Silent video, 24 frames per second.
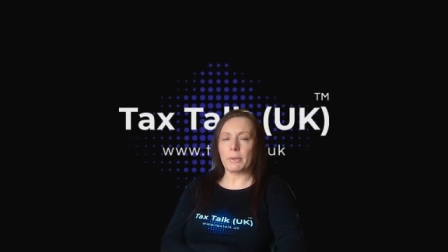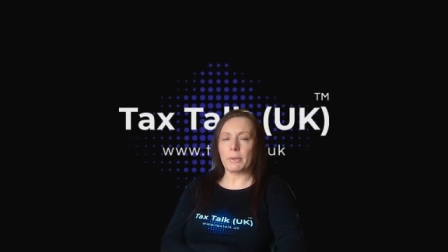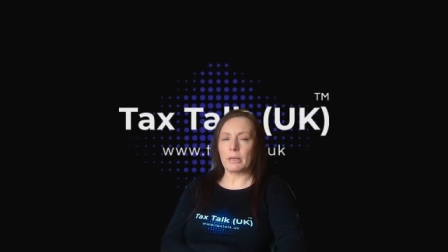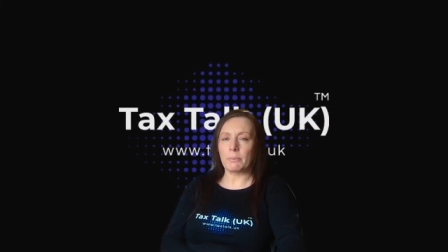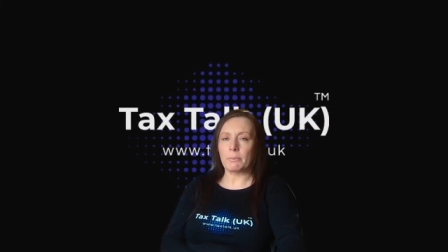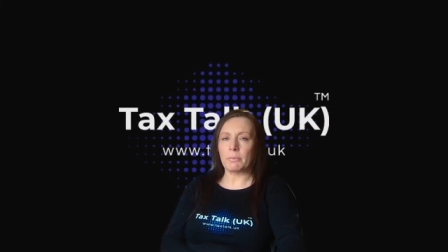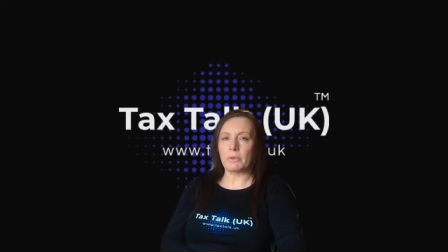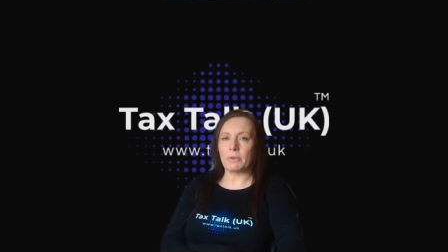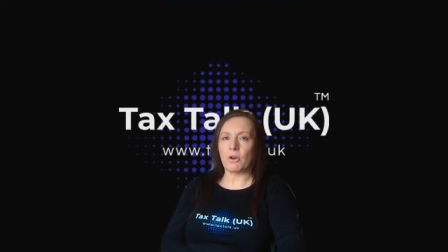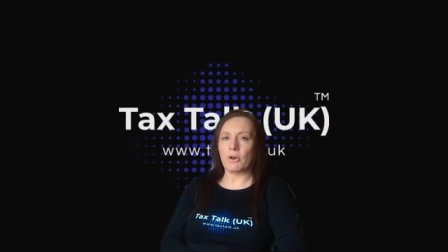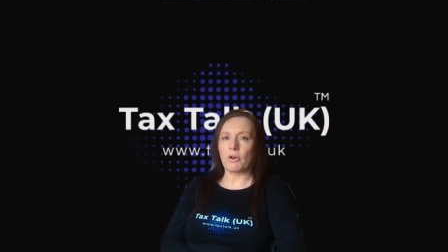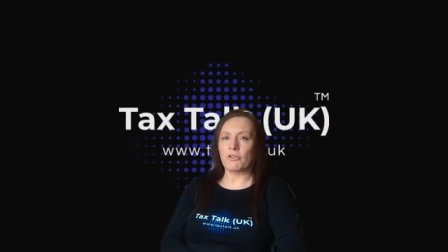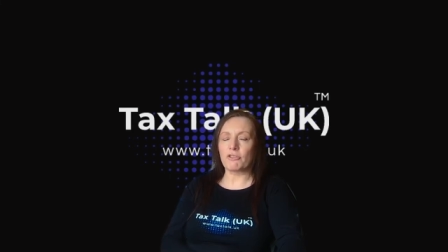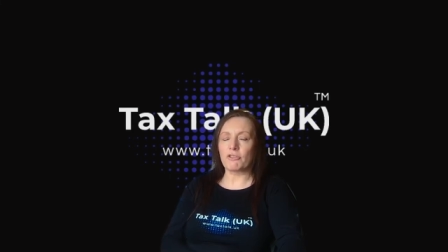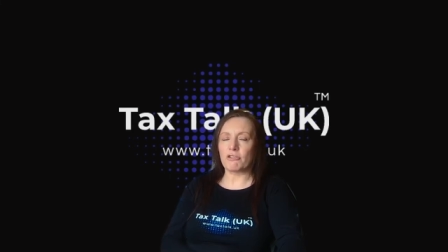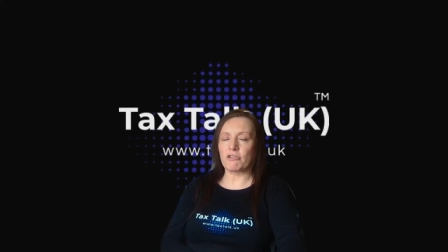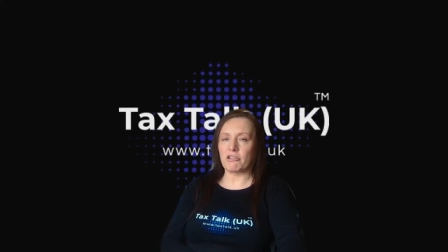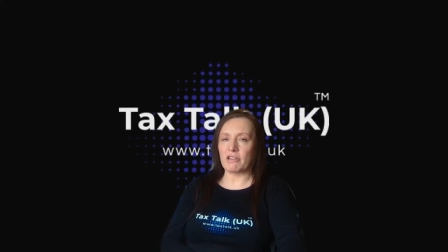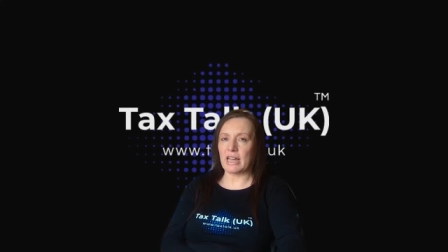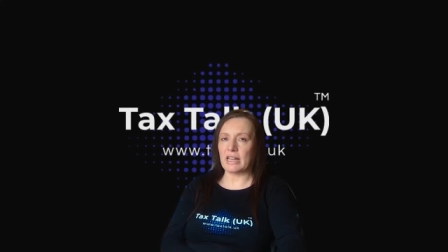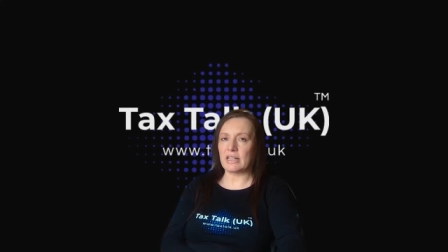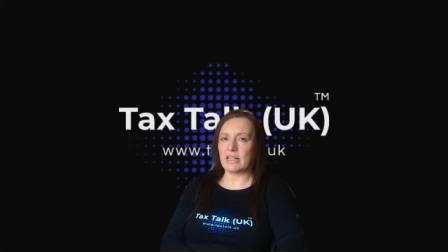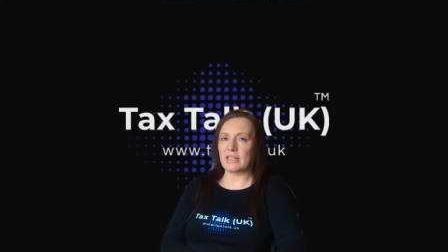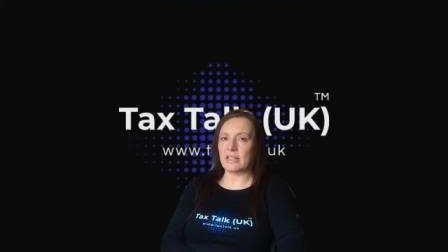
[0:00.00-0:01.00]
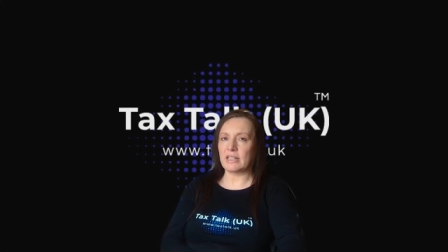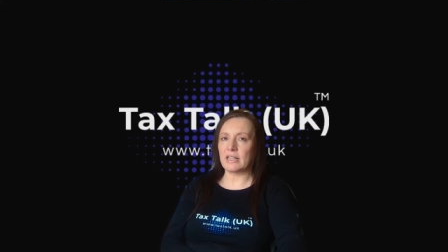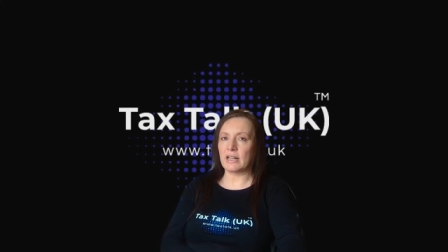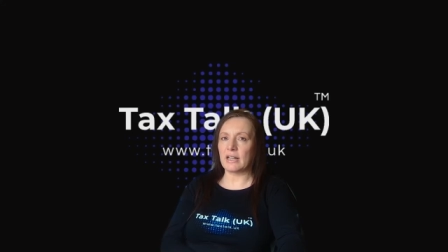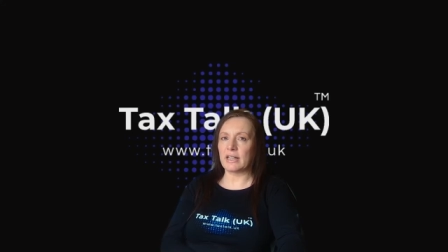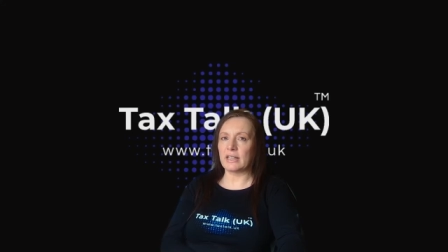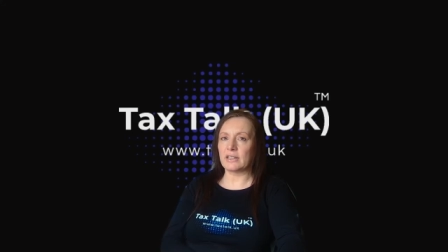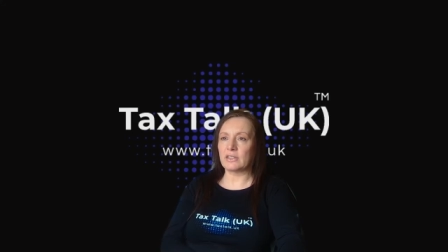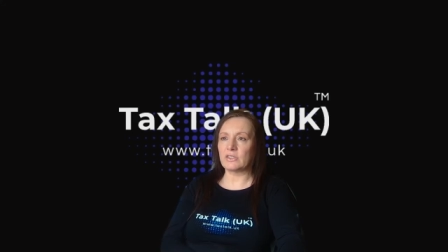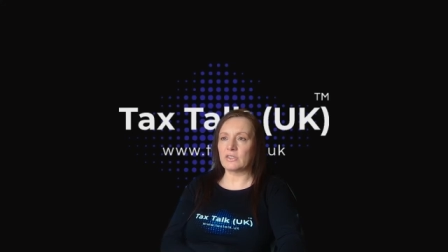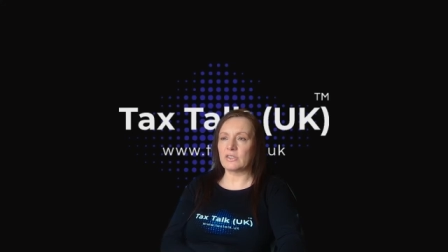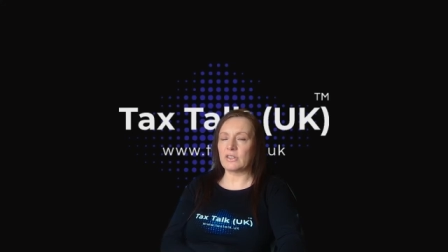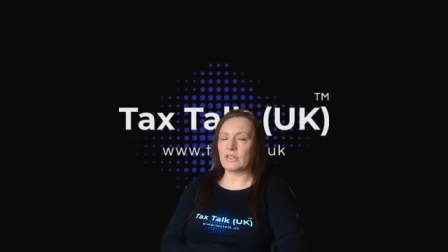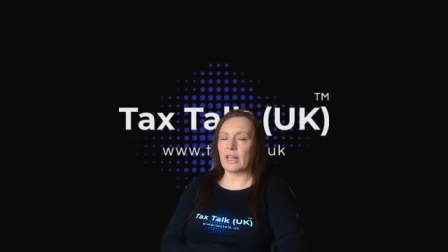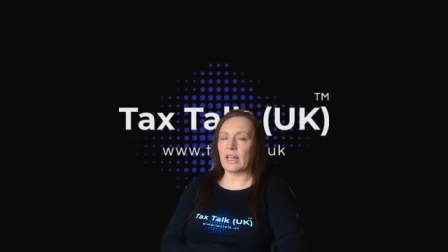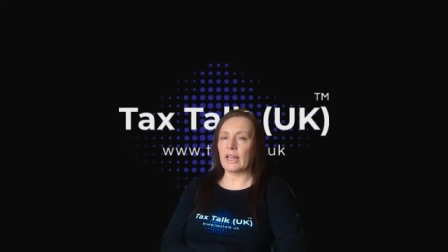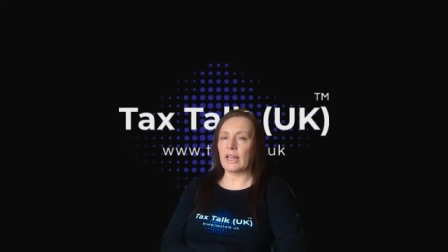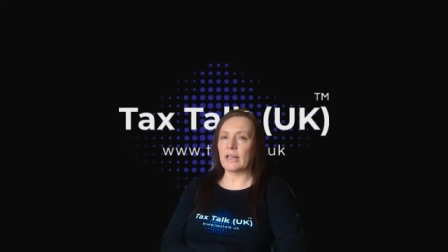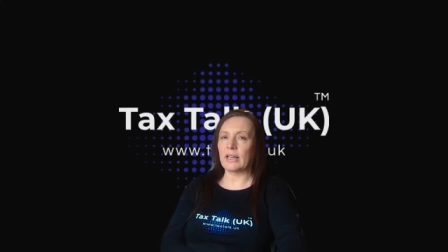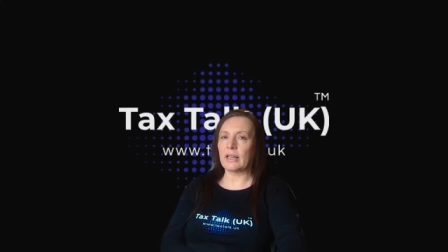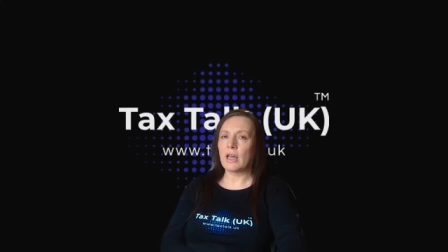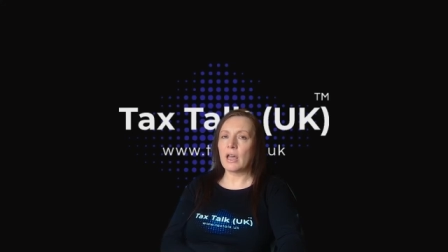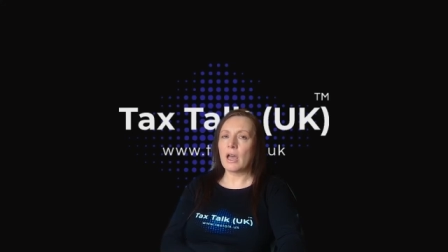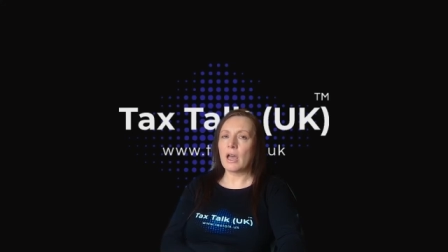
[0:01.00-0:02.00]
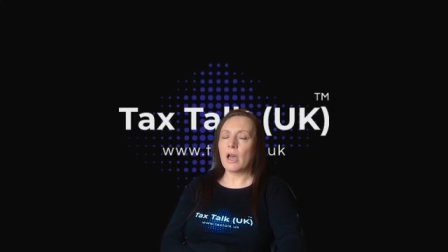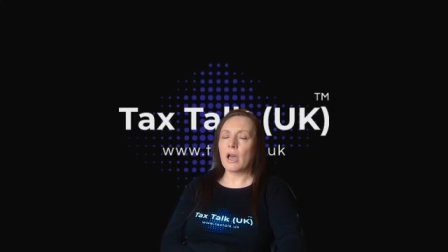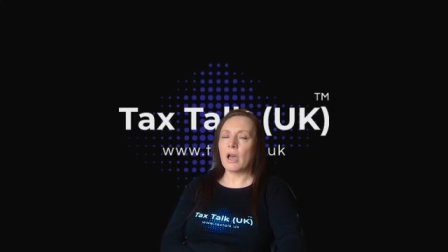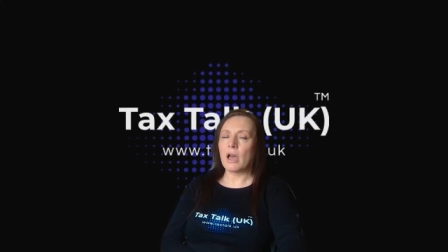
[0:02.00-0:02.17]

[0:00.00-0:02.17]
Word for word: people off creating a listing,